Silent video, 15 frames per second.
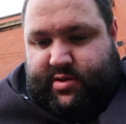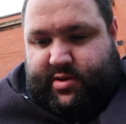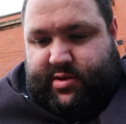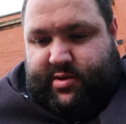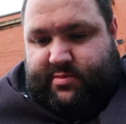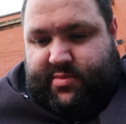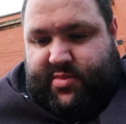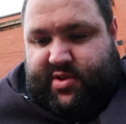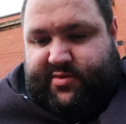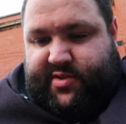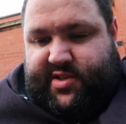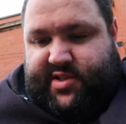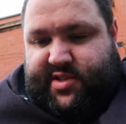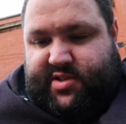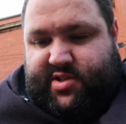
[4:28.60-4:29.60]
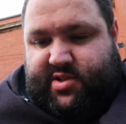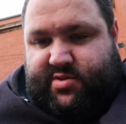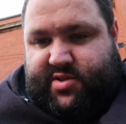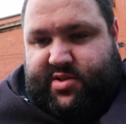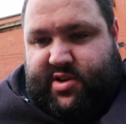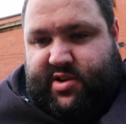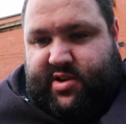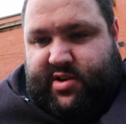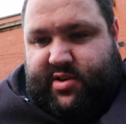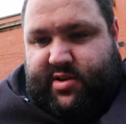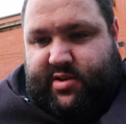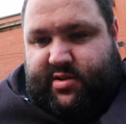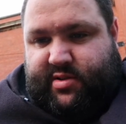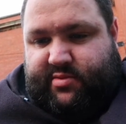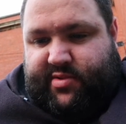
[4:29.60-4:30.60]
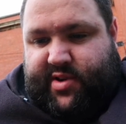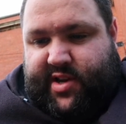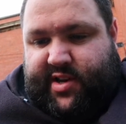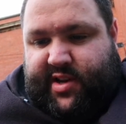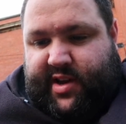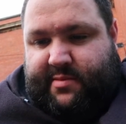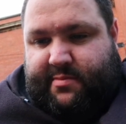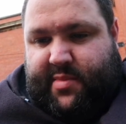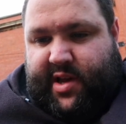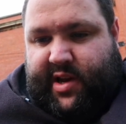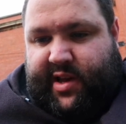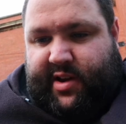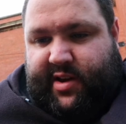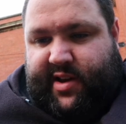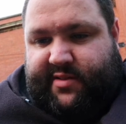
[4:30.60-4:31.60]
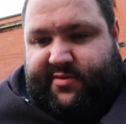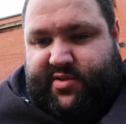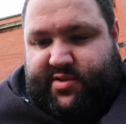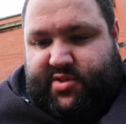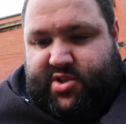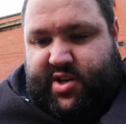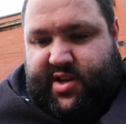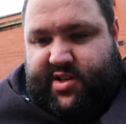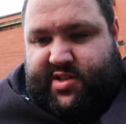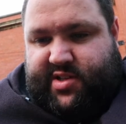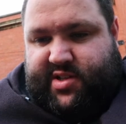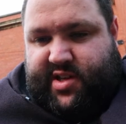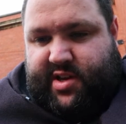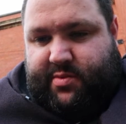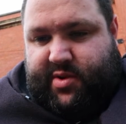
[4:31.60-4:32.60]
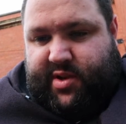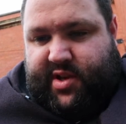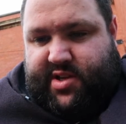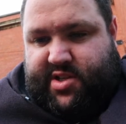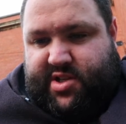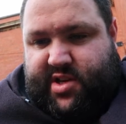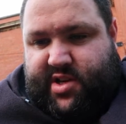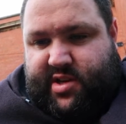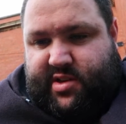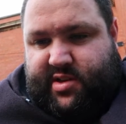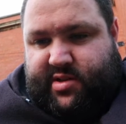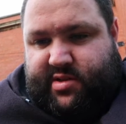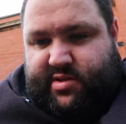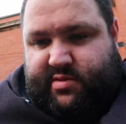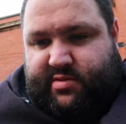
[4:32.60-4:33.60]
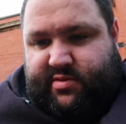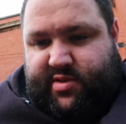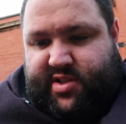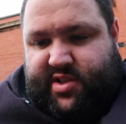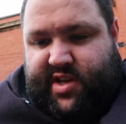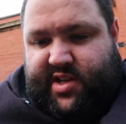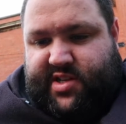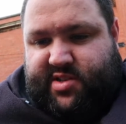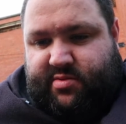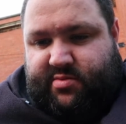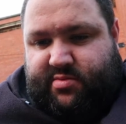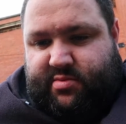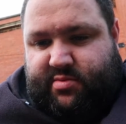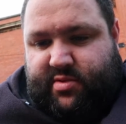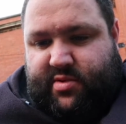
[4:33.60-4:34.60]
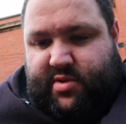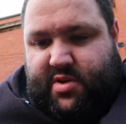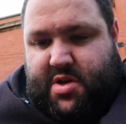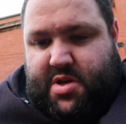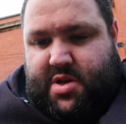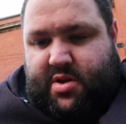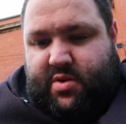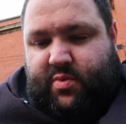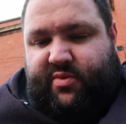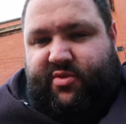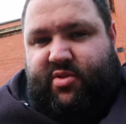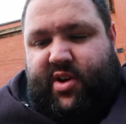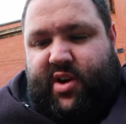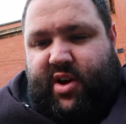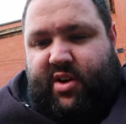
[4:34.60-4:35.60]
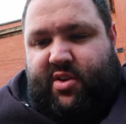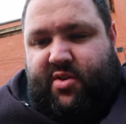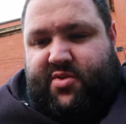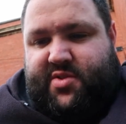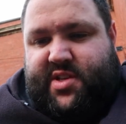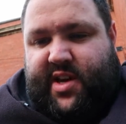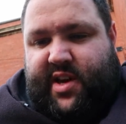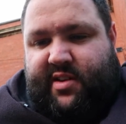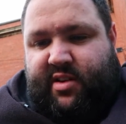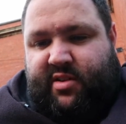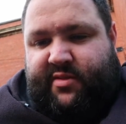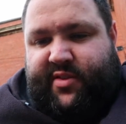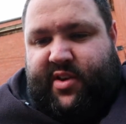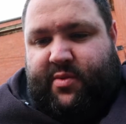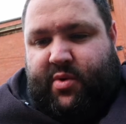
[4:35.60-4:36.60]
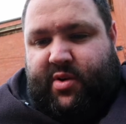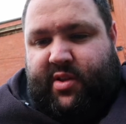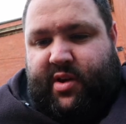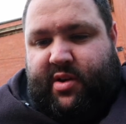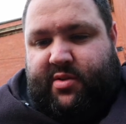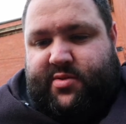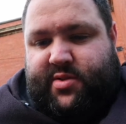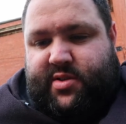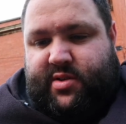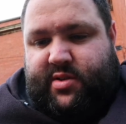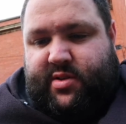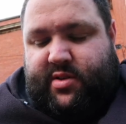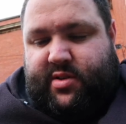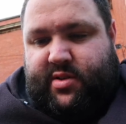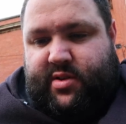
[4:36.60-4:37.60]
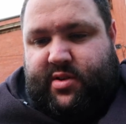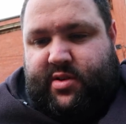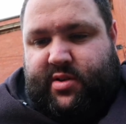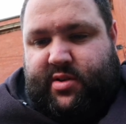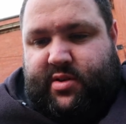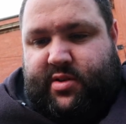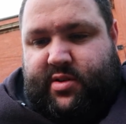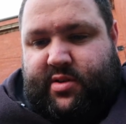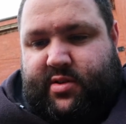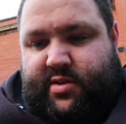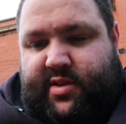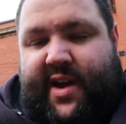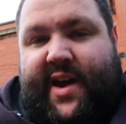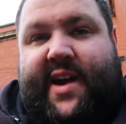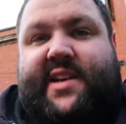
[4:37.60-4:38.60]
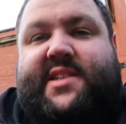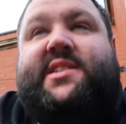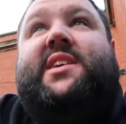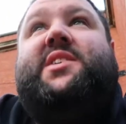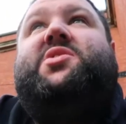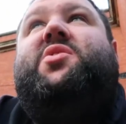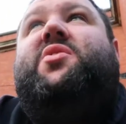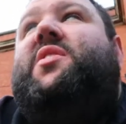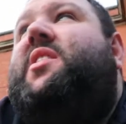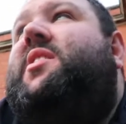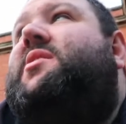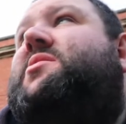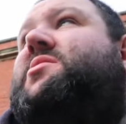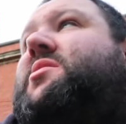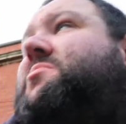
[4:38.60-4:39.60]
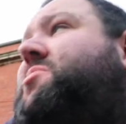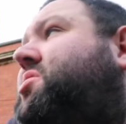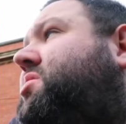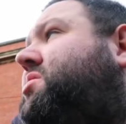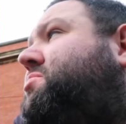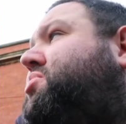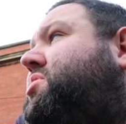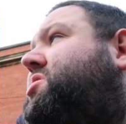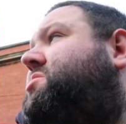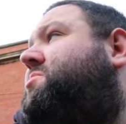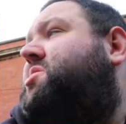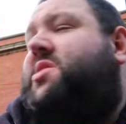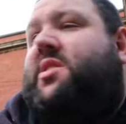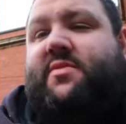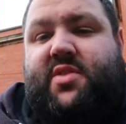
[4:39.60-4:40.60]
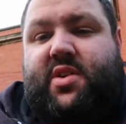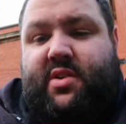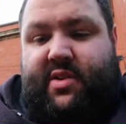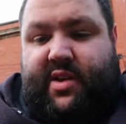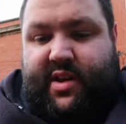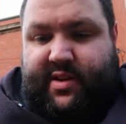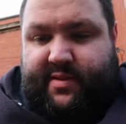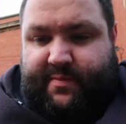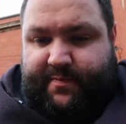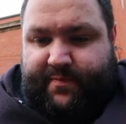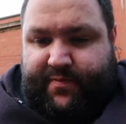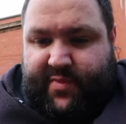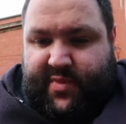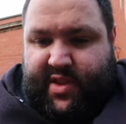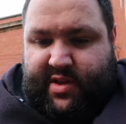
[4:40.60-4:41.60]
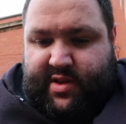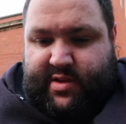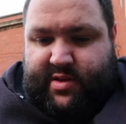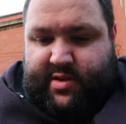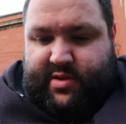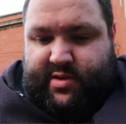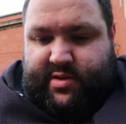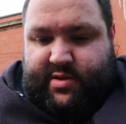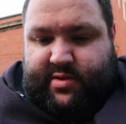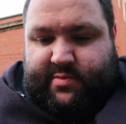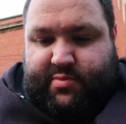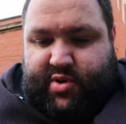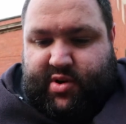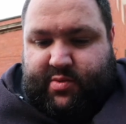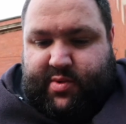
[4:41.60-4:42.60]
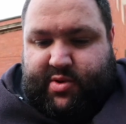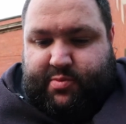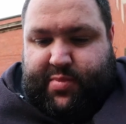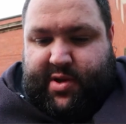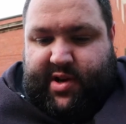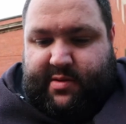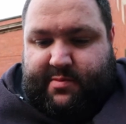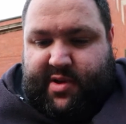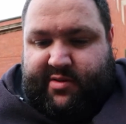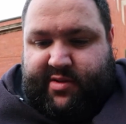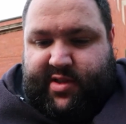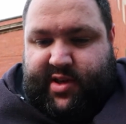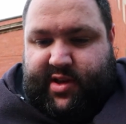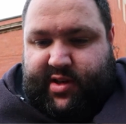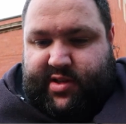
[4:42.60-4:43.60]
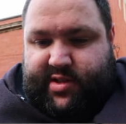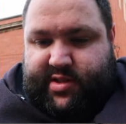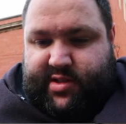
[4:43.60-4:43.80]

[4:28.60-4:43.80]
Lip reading: There is a 2-star raid at Melee. I haven't checked to see what it is yet. Sneasel. We've already got a 98 IV one of those. This ain't shiny. So I'm not going to pressure myself to go and get it. But I will pin up bury this.